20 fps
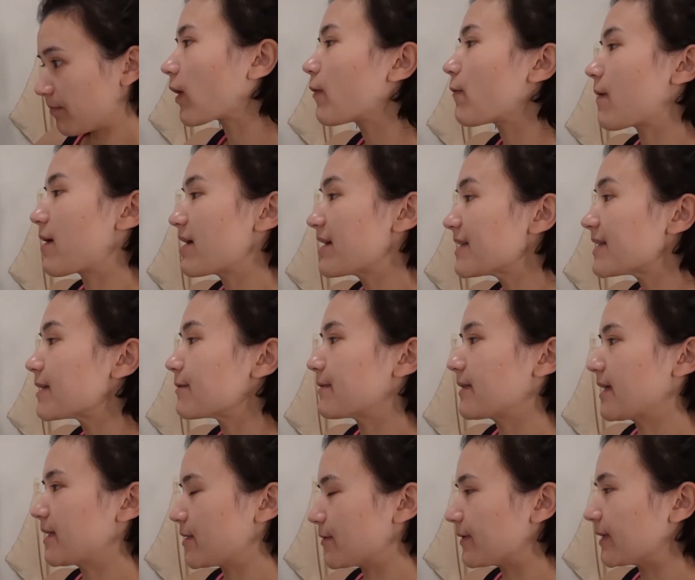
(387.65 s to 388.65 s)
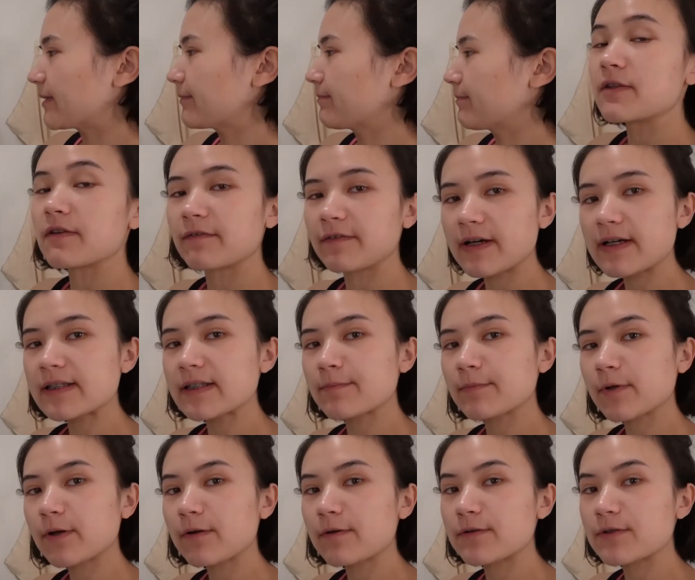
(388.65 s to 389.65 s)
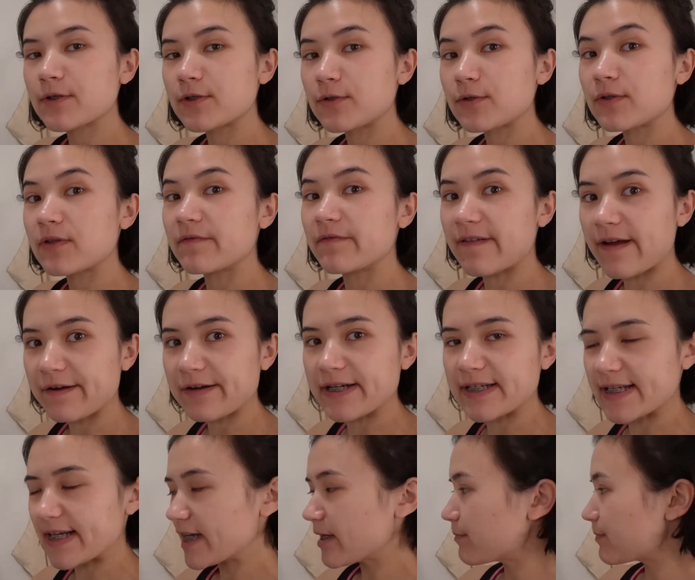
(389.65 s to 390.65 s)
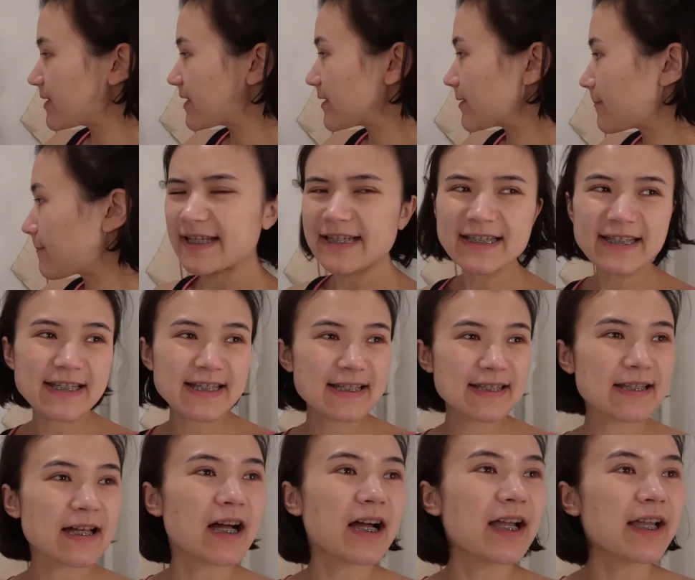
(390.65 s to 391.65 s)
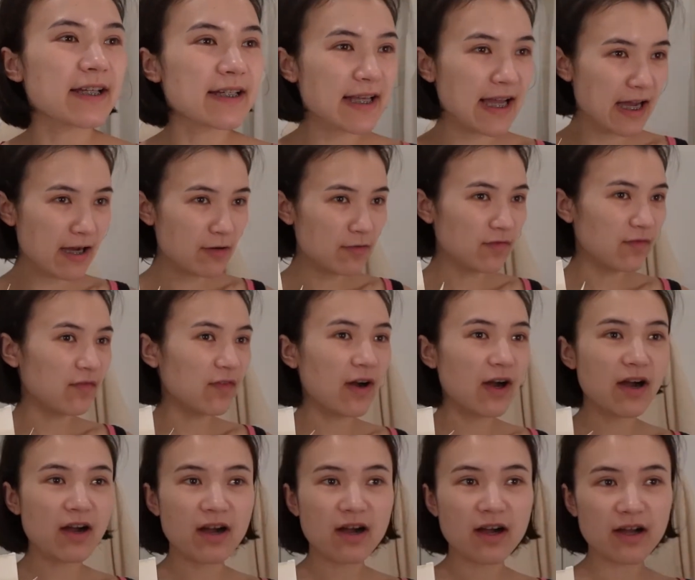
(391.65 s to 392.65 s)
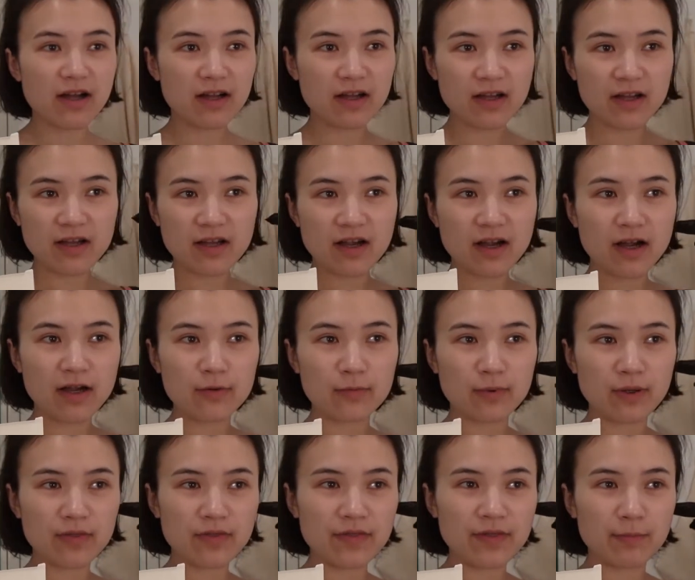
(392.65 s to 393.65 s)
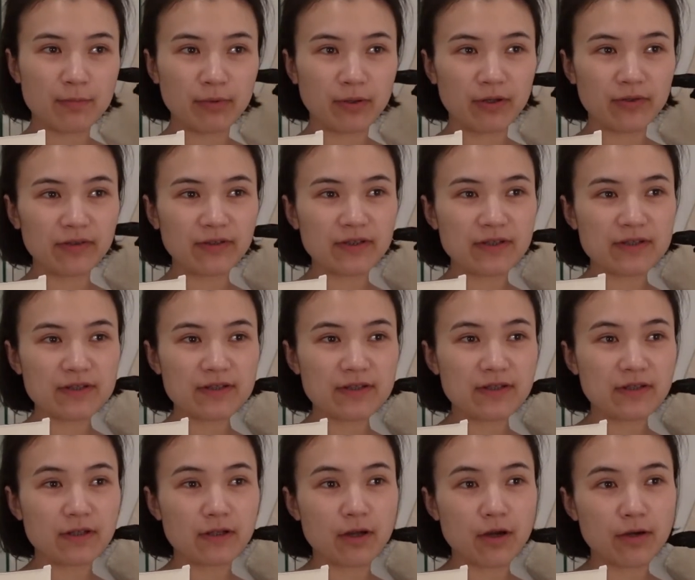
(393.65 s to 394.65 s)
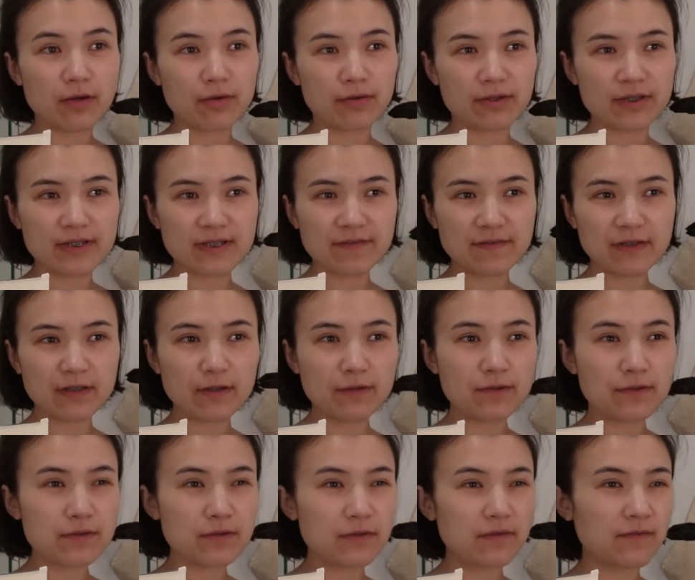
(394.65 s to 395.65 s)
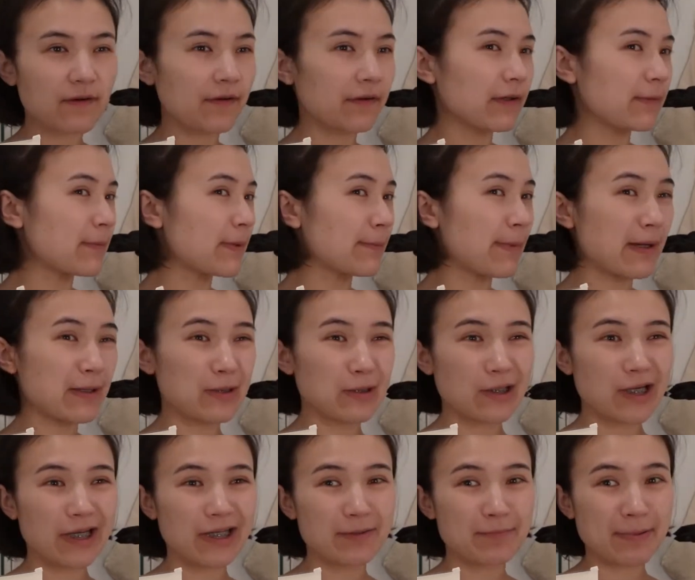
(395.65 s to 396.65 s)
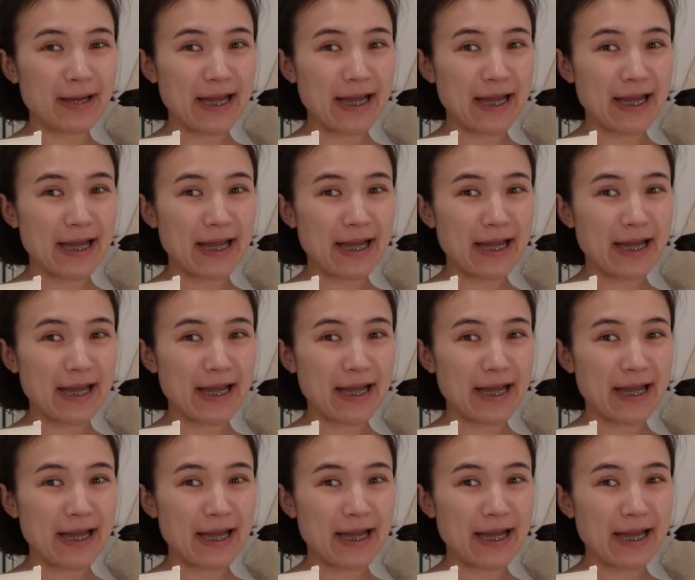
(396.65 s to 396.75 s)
Oh, I see what they're doing. So first I'm going to do the very tips. I need to decide how far I want the blondness to go, because if it goes too far up, it might look kind of